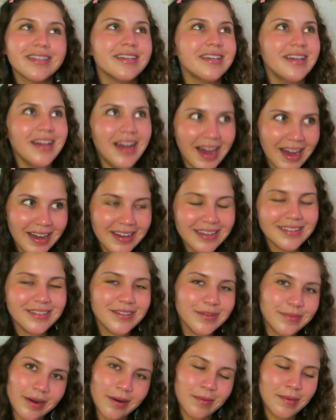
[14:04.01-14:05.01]
Yeah, it's
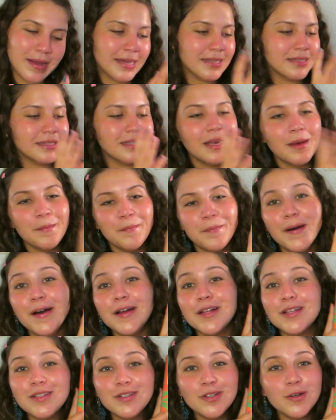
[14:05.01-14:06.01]
a romance,
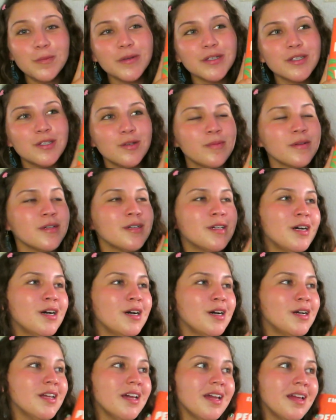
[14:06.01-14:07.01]
but super
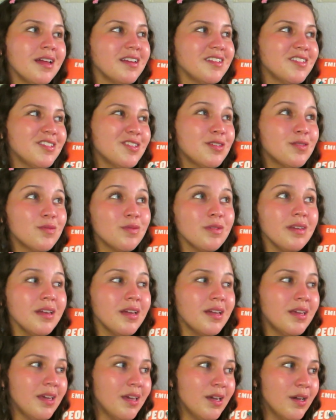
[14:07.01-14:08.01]
good and just
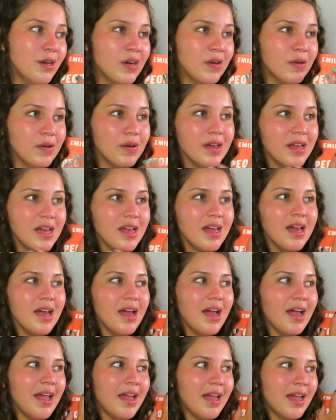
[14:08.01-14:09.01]
really cute,
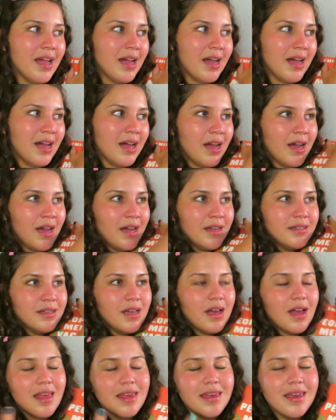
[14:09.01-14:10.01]

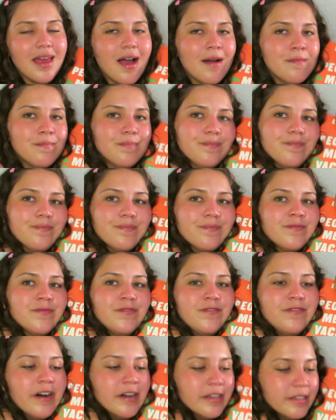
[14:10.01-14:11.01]
and yeah,
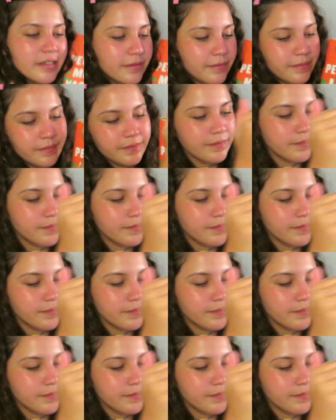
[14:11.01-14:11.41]
fun.